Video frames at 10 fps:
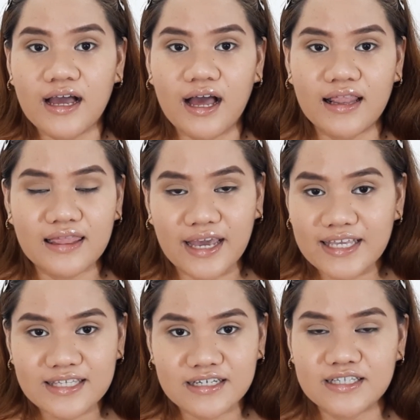
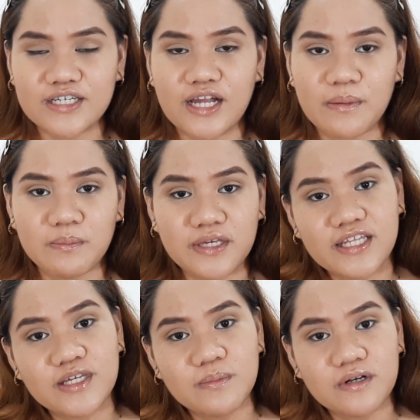light color, a
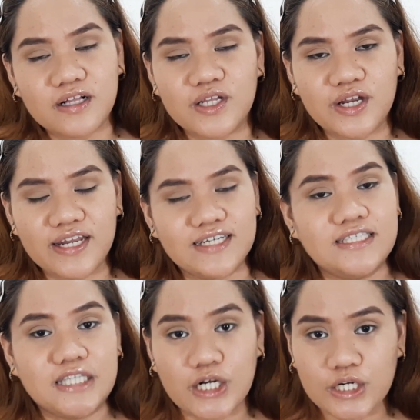medium color, and a
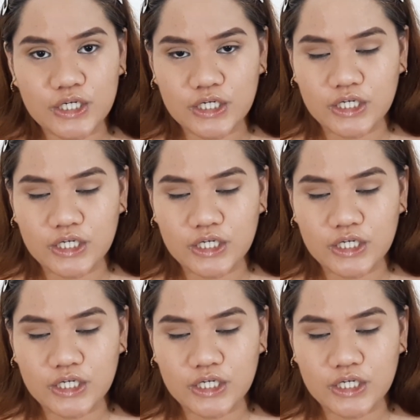darker